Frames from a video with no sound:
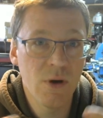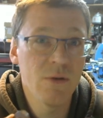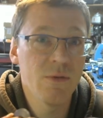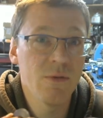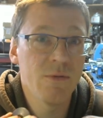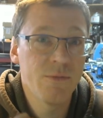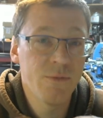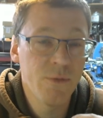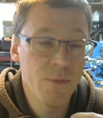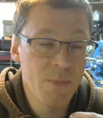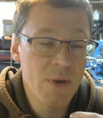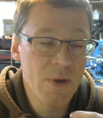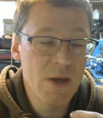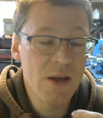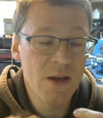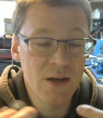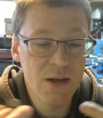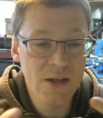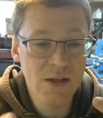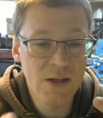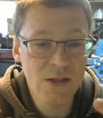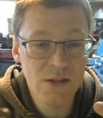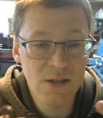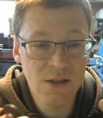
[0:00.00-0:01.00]
for me at
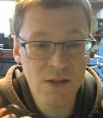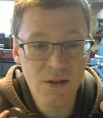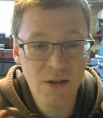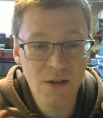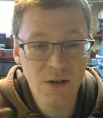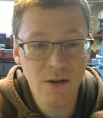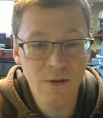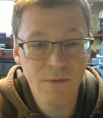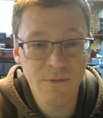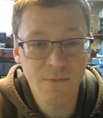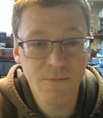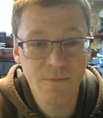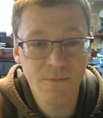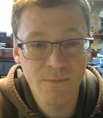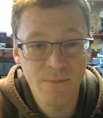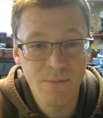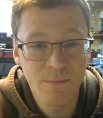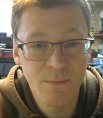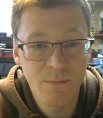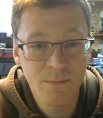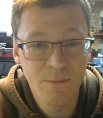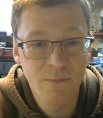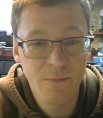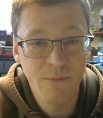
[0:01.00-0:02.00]
least, until I've
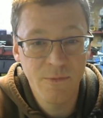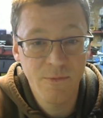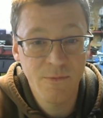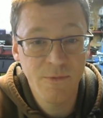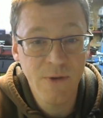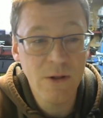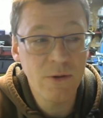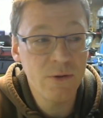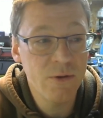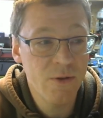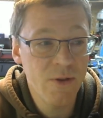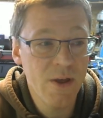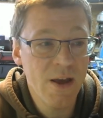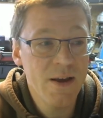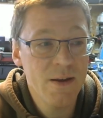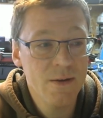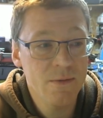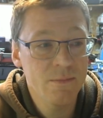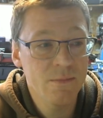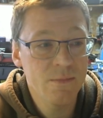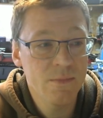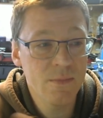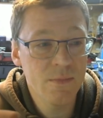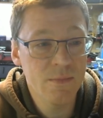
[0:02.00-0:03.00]
felt that
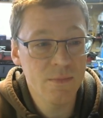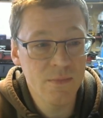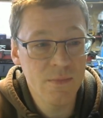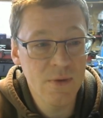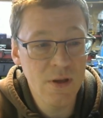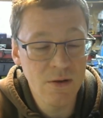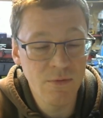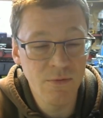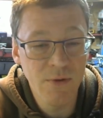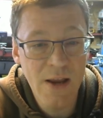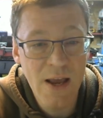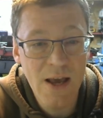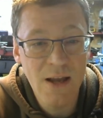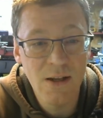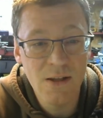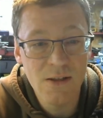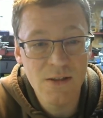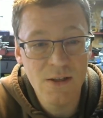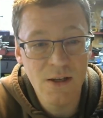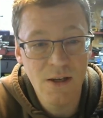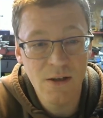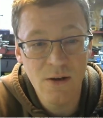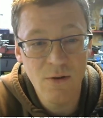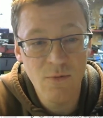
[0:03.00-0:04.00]
in
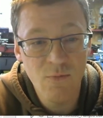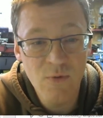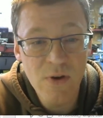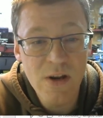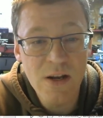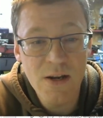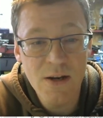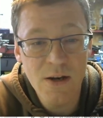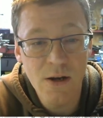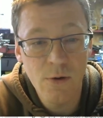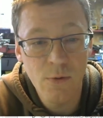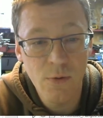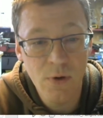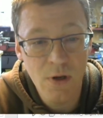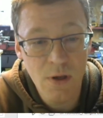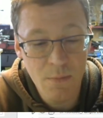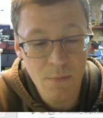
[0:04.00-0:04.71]
reality, I don't really know what it